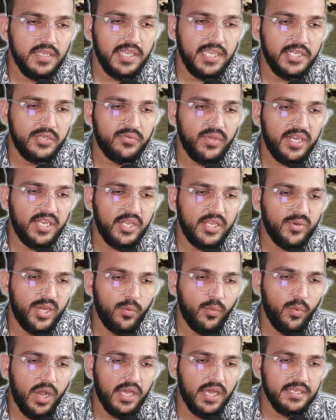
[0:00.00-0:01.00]
In
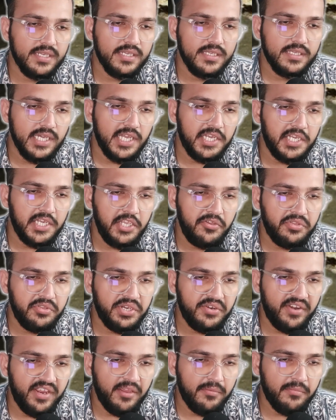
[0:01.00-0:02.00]
2021, a new
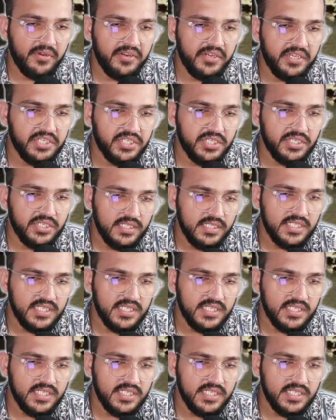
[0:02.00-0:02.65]
theory emerged,